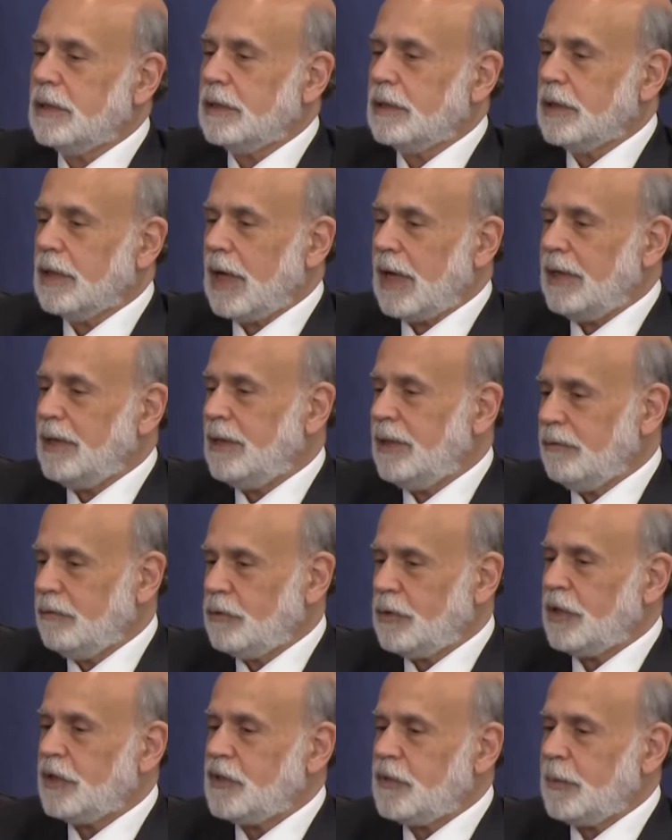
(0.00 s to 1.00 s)
the idea
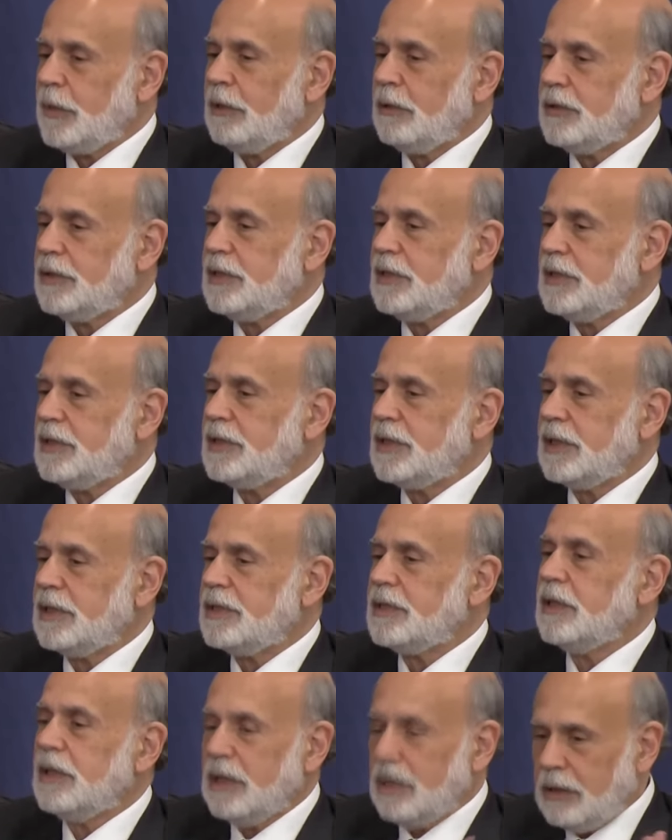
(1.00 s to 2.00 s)
of transparency
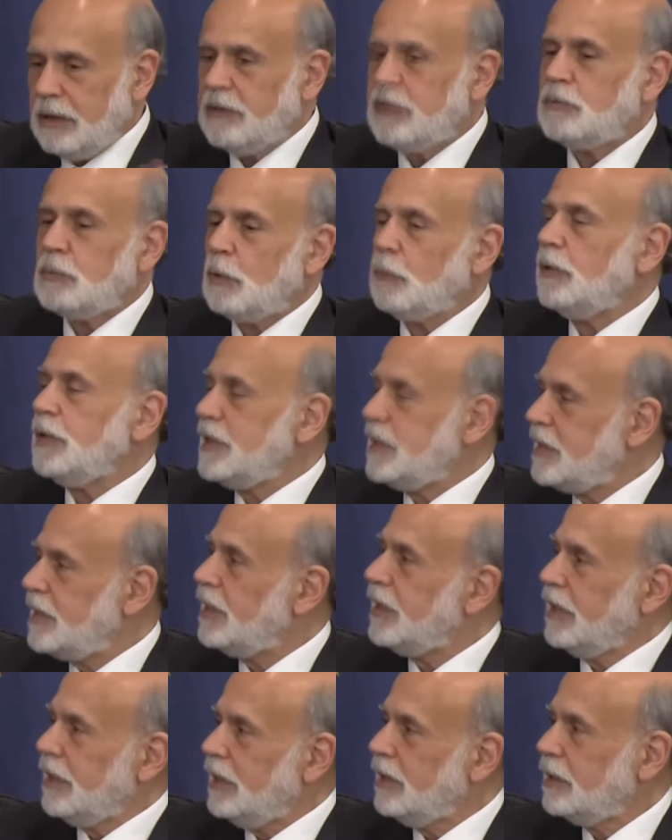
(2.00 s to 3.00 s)
says, here's what we
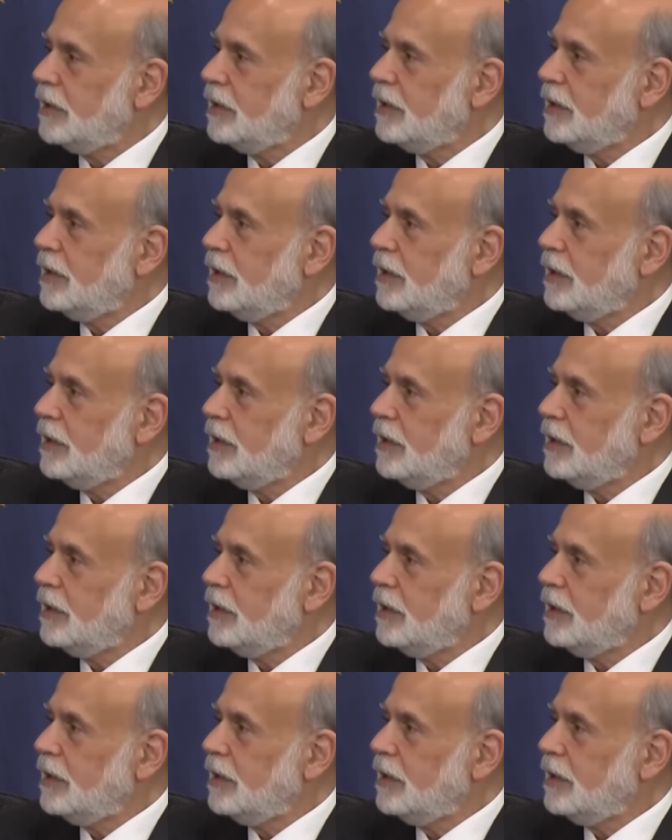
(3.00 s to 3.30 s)
see,